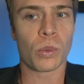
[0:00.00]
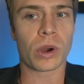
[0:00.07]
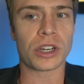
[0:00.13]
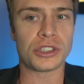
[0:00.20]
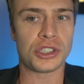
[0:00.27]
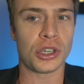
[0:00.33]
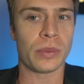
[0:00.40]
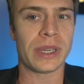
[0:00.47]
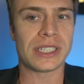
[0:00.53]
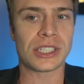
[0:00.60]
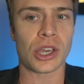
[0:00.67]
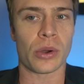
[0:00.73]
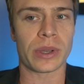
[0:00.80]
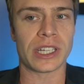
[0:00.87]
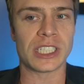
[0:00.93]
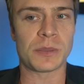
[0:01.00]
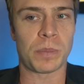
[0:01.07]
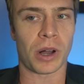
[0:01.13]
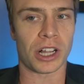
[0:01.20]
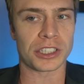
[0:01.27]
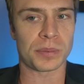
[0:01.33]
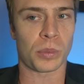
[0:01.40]
where 2 weeks ago against
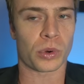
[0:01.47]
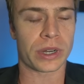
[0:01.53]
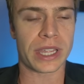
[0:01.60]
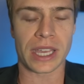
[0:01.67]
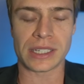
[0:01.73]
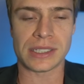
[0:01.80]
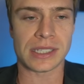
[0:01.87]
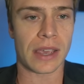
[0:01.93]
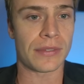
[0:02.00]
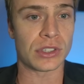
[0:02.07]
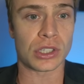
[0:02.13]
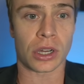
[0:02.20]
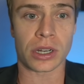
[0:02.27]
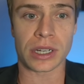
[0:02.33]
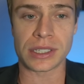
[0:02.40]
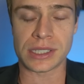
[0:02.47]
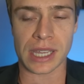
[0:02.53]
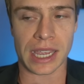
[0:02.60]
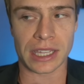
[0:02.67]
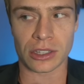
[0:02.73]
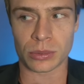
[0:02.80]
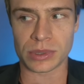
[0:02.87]
Baltimore, he has 7 targets
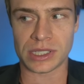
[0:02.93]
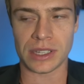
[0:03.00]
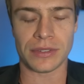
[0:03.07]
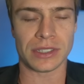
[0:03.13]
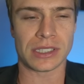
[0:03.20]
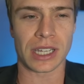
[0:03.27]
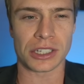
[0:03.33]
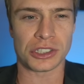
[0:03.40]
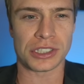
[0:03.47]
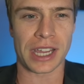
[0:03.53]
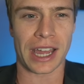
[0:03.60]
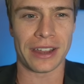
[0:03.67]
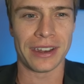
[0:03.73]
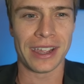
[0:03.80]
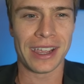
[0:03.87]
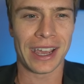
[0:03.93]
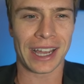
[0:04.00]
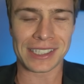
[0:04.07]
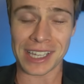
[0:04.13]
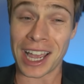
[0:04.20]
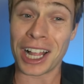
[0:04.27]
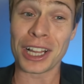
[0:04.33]
and the receiving touchdown.
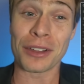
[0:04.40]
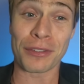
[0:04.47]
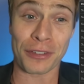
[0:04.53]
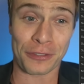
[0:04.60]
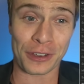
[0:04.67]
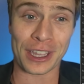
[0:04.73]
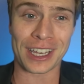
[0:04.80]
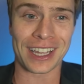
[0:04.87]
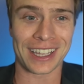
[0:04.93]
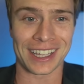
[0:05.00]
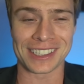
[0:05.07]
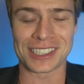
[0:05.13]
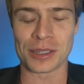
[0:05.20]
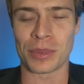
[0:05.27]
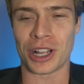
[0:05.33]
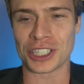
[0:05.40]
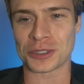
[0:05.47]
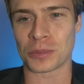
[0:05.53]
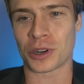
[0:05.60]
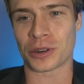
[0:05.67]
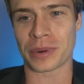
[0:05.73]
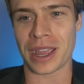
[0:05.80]
That's a hell of a feat against the
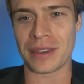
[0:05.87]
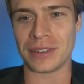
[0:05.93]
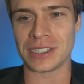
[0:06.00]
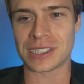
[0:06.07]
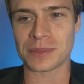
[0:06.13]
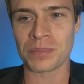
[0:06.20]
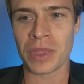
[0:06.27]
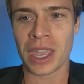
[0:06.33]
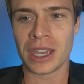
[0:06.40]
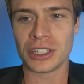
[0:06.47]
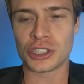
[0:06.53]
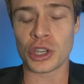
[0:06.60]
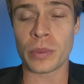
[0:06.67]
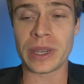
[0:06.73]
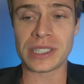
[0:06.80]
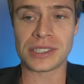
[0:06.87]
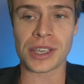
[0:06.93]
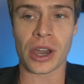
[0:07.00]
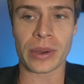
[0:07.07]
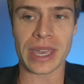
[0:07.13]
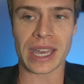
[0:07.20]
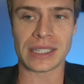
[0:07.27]
Baltimore Ravens. 2 weeks
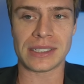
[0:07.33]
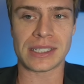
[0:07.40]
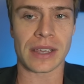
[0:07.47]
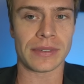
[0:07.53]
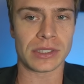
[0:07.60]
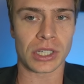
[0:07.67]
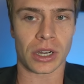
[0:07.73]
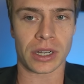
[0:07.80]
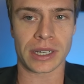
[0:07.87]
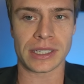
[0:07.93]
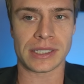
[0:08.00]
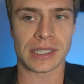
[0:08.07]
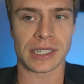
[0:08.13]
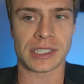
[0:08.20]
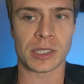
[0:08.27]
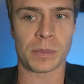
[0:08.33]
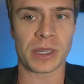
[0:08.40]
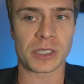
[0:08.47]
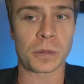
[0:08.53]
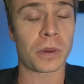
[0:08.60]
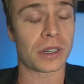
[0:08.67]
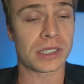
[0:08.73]
ago, he had 7 targets against the
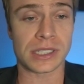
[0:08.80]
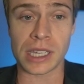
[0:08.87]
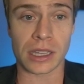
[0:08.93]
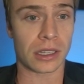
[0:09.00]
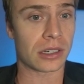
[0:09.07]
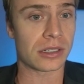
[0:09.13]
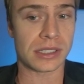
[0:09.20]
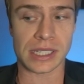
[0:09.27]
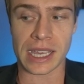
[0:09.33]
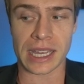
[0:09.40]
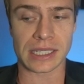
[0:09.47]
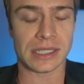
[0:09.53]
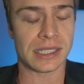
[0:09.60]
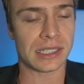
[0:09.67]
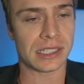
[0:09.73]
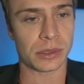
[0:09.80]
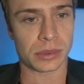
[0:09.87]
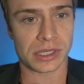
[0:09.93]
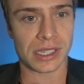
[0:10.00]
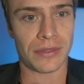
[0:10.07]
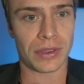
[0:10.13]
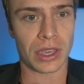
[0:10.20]
Pittsburgh Steelers. He had 60
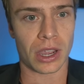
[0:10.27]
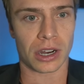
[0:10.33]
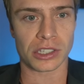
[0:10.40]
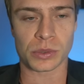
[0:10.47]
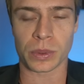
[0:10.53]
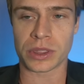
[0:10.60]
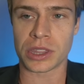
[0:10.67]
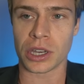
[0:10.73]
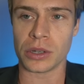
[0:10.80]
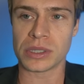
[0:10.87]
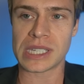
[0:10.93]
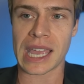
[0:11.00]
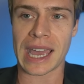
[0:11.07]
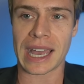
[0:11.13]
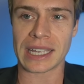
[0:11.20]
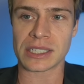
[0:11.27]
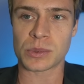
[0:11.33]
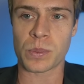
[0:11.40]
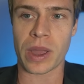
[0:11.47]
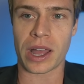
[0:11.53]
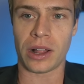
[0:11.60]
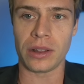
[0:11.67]
receiving yards with those
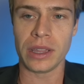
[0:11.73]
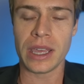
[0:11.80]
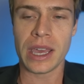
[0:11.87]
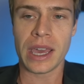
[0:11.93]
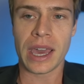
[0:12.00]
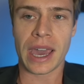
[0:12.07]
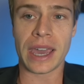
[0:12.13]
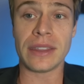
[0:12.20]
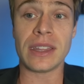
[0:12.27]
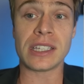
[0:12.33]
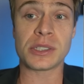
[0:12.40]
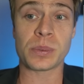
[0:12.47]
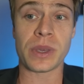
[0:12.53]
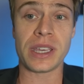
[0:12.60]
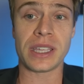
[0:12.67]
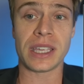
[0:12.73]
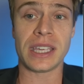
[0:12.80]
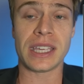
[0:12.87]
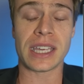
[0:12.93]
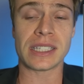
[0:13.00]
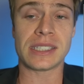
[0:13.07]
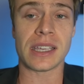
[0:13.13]
as well. And this week,
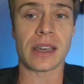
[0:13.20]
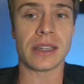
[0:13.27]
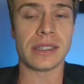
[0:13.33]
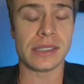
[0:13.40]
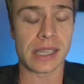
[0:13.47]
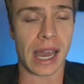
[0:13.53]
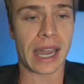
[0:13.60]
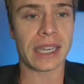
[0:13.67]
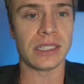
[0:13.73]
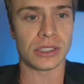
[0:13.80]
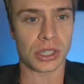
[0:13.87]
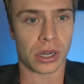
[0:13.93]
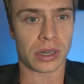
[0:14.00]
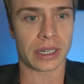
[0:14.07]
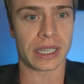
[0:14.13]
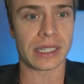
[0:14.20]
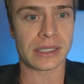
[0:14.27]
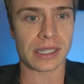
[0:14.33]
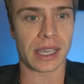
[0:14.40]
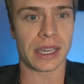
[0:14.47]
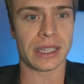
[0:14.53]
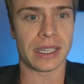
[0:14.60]
he gets 9
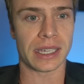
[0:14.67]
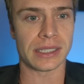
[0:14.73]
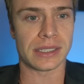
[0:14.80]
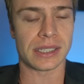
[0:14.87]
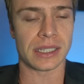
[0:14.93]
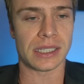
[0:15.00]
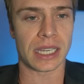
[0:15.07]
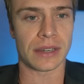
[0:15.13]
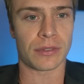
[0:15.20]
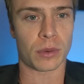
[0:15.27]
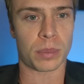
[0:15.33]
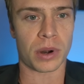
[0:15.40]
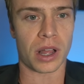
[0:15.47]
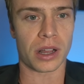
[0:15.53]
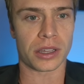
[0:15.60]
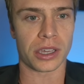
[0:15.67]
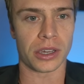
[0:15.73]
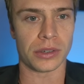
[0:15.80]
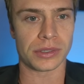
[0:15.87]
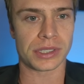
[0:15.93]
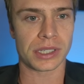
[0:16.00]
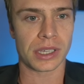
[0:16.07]
targets against the Denver
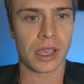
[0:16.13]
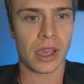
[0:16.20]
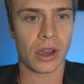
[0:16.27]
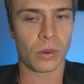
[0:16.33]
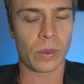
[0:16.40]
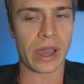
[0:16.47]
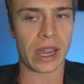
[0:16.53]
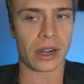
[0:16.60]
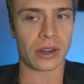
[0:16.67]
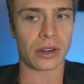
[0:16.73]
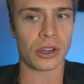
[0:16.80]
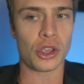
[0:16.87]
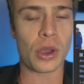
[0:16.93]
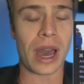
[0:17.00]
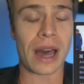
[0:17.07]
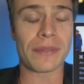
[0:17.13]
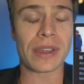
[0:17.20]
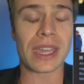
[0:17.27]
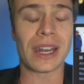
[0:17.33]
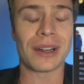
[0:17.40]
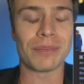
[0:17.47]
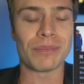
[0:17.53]
Broncos, where you have
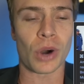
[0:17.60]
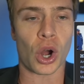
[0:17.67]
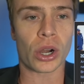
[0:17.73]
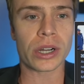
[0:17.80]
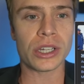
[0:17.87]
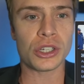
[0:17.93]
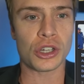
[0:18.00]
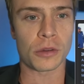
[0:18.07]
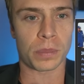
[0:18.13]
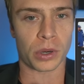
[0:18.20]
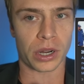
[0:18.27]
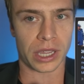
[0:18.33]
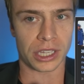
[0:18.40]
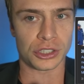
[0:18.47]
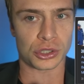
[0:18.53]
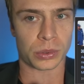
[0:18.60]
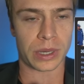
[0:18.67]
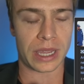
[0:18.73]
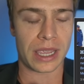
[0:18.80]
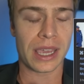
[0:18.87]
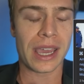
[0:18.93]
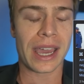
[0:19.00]
an Amari Cooper
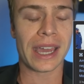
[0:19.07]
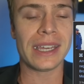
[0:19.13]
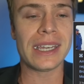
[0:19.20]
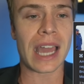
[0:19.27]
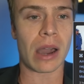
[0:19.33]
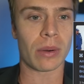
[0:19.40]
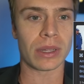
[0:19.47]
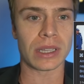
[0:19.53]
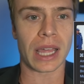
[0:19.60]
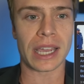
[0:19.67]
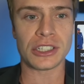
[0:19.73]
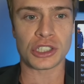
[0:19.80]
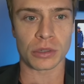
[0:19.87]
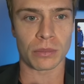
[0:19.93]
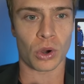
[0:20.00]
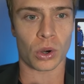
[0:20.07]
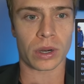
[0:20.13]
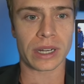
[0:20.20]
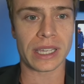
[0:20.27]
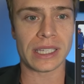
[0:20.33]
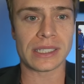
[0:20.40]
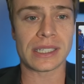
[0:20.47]
injury, and now Elijah
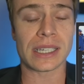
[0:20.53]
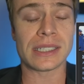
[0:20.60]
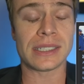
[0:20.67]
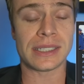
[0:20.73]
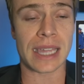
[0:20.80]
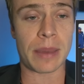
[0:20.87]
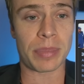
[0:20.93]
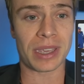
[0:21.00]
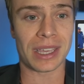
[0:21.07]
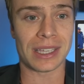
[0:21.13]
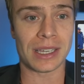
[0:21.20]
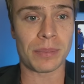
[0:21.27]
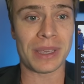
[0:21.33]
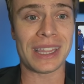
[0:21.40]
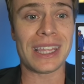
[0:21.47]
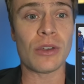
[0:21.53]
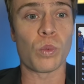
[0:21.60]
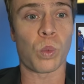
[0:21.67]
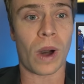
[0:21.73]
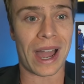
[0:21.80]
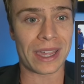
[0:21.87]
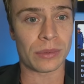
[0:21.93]
Moore is stepping in to be the
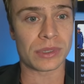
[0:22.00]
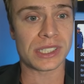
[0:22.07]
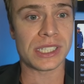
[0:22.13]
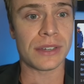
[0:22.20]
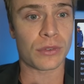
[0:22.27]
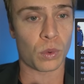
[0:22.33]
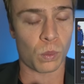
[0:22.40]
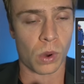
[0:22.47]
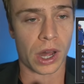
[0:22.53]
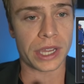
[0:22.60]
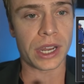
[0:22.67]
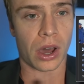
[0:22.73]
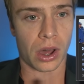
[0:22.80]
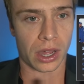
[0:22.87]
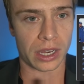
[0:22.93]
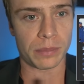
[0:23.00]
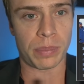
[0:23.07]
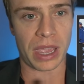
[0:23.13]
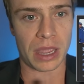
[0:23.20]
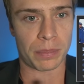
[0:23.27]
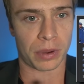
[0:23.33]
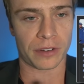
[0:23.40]
wide receiver one on
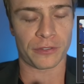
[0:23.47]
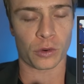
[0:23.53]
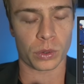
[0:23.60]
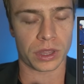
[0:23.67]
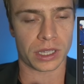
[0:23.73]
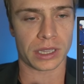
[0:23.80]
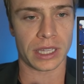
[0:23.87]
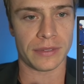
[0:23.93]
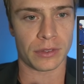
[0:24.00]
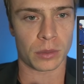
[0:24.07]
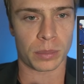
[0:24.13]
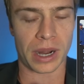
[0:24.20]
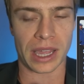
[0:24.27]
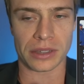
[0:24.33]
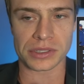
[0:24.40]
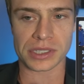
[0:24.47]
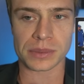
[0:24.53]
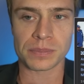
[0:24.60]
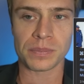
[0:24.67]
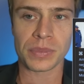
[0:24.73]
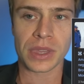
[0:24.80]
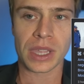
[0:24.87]
paper for the Cleveland Browns.